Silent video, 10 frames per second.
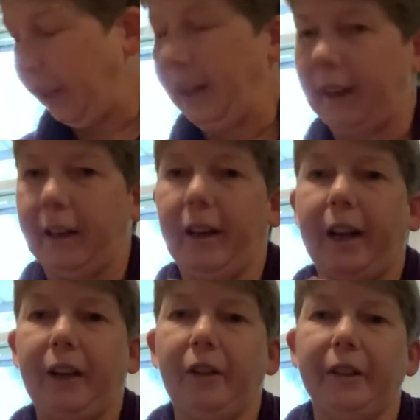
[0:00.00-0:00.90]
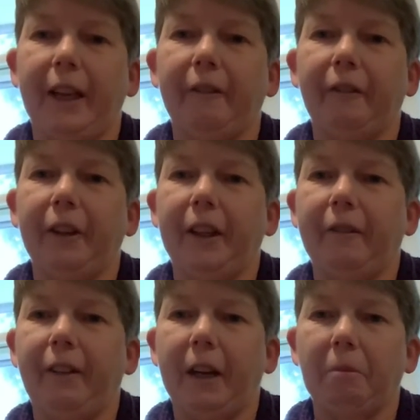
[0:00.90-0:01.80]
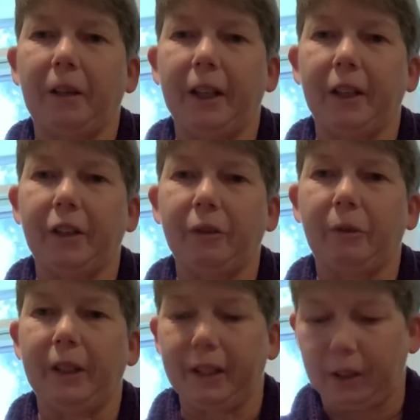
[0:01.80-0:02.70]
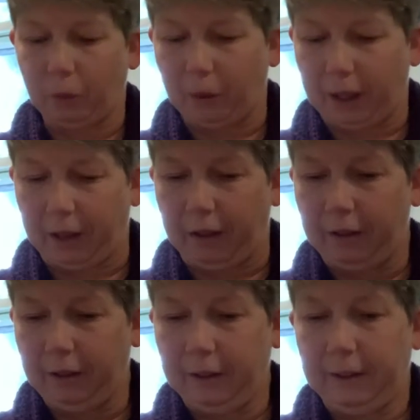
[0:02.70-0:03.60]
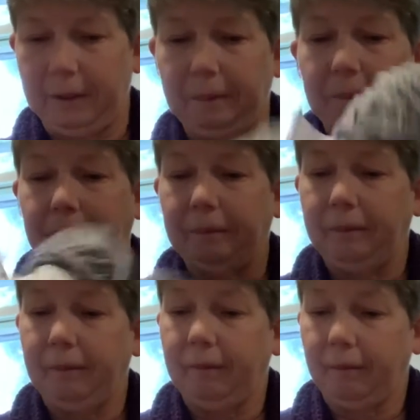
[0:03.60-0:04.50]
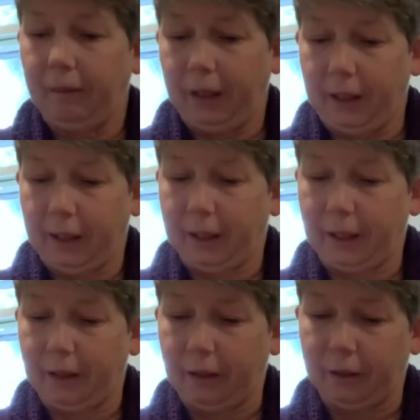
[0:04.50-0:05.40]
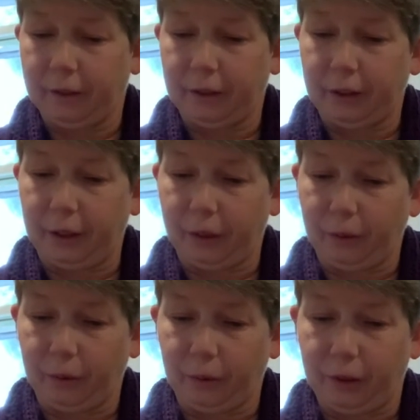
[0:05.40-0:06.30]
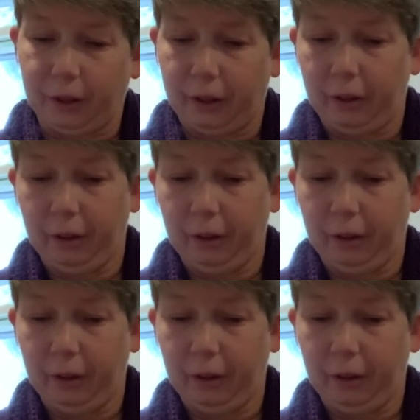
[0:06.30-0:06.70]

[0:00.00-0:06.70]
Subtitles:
and then I used that for the Vampire toy as well. And I also used